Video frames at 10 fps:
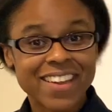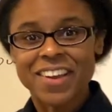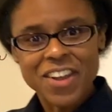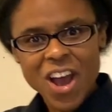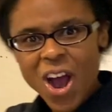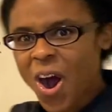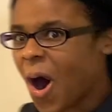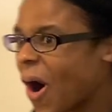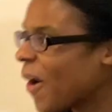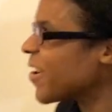No,
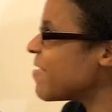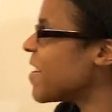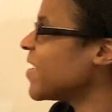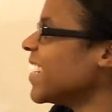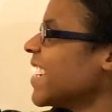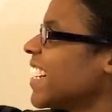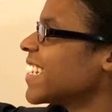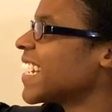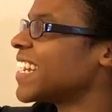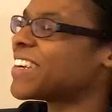you've never eaten
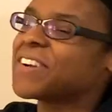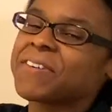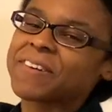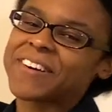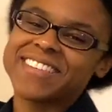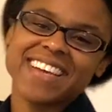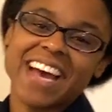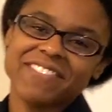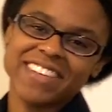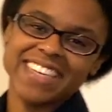alligator. No worries, I
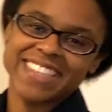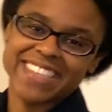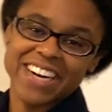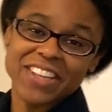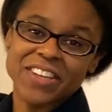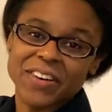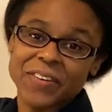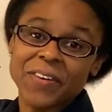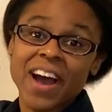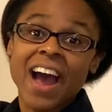haven't either.
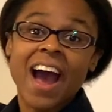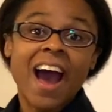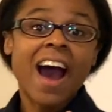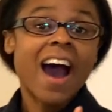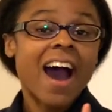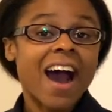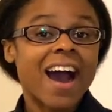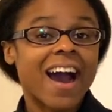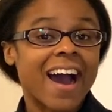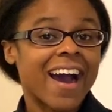Although,
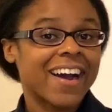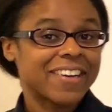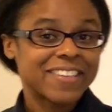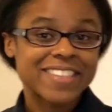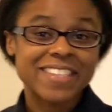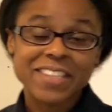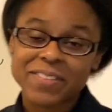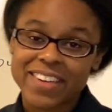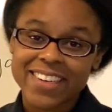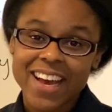here's another
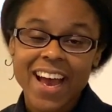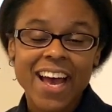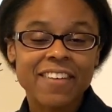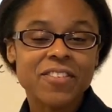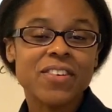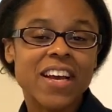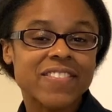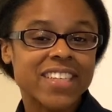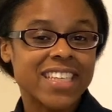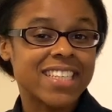one. Have you
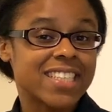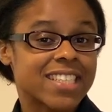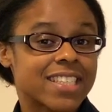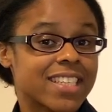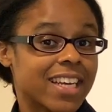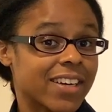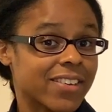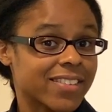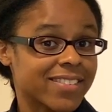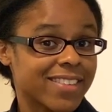ever eaten
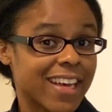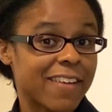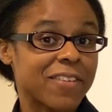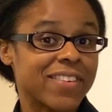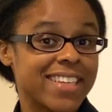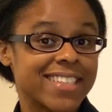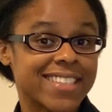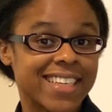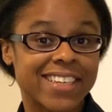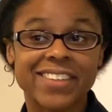snail? Have you ever eaten
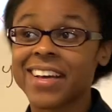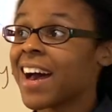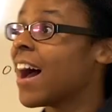snail?